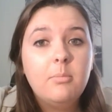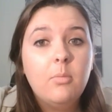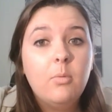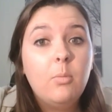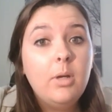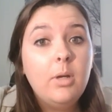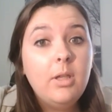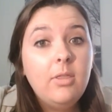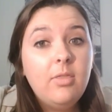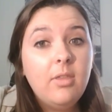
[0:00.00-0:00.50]

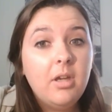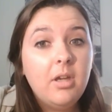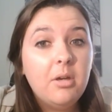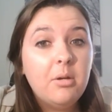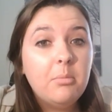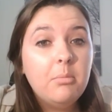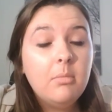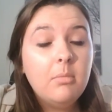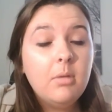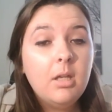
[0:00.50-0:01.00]
with
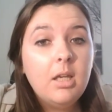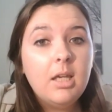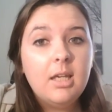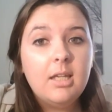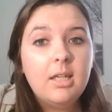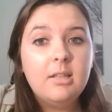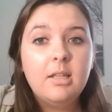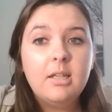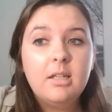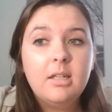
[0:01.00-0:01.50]
them,
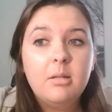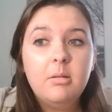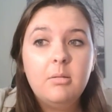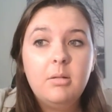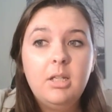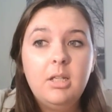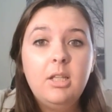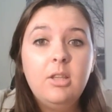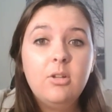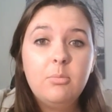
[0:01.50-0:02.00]
and that can
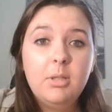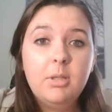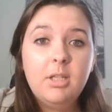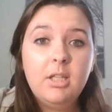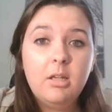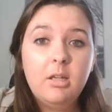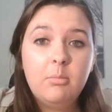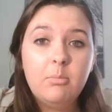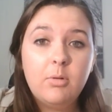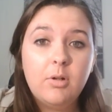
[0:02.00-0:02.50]
either be
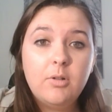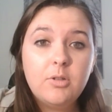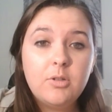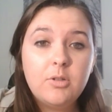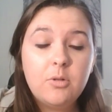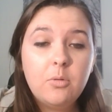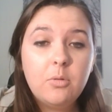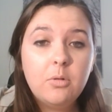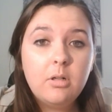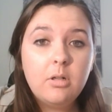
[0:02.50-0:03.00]
a
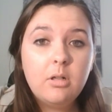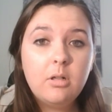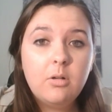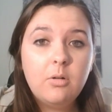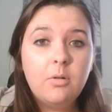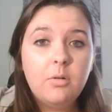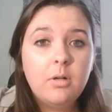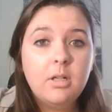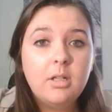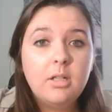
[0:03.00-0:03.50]
brochure
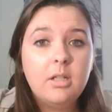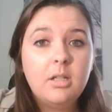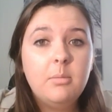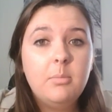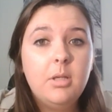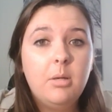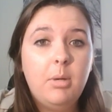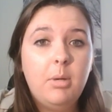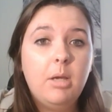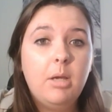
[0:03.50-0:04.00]
or it can be
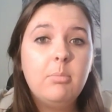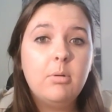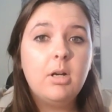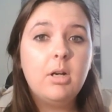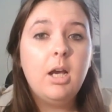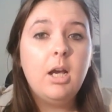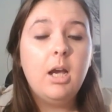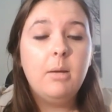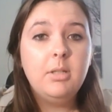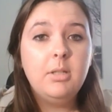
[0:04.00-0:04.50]
a paper
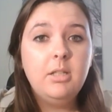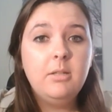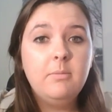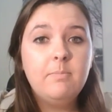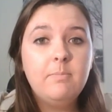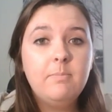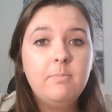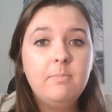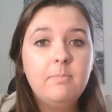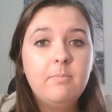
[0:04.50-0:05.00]
copy.
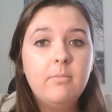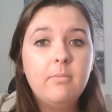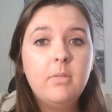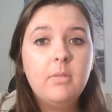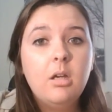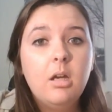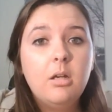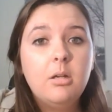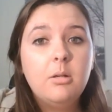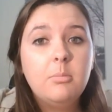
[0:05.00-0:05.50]

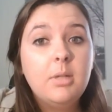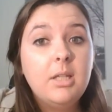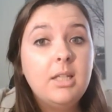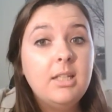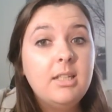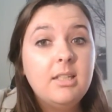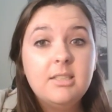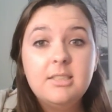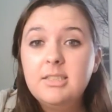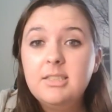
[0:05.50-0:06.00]
It
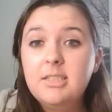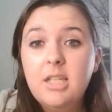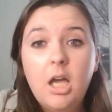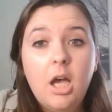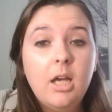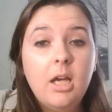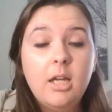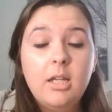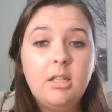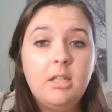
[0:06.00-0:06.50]
does
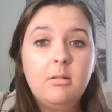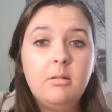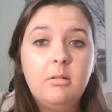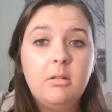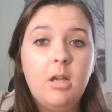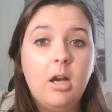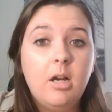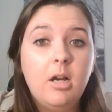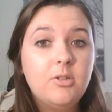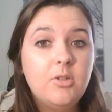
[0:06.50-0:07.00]
not
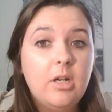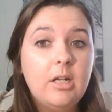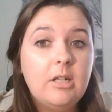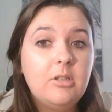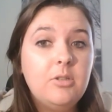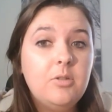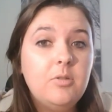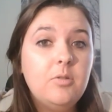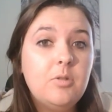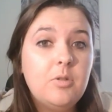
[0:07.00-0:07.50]

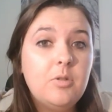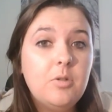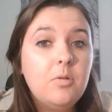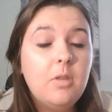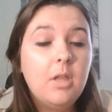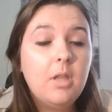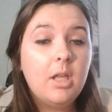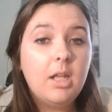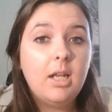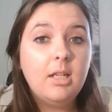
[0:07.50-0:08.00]
contract you to
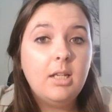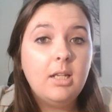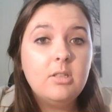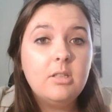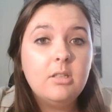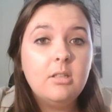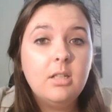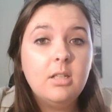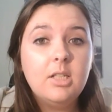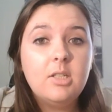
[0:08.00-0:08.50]
that
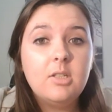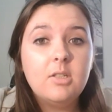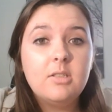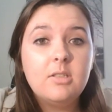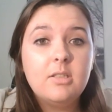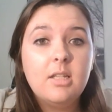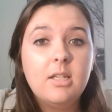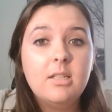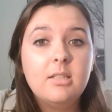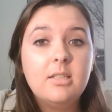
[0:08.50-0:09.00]
agent. It just
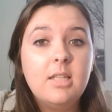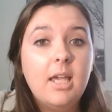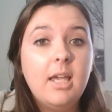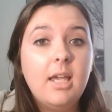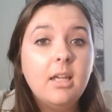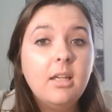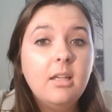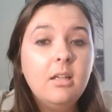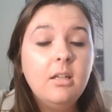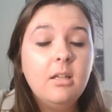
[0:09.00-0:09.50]
says,
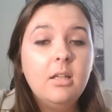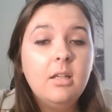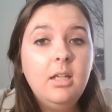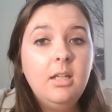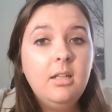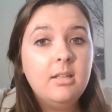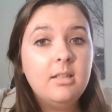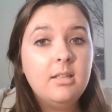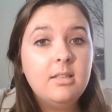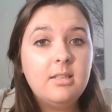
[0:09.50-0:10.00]
hey,
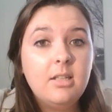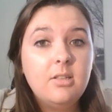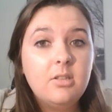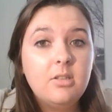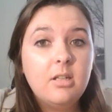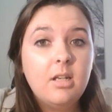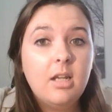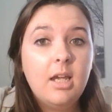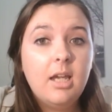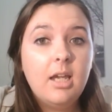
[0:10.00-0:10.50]
this
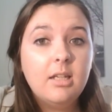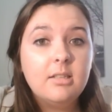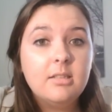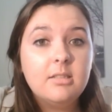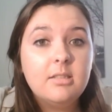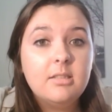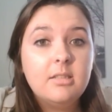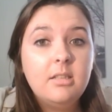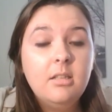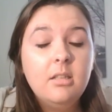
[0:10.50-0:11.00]
agent
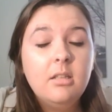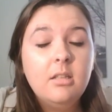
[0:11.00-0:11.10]
has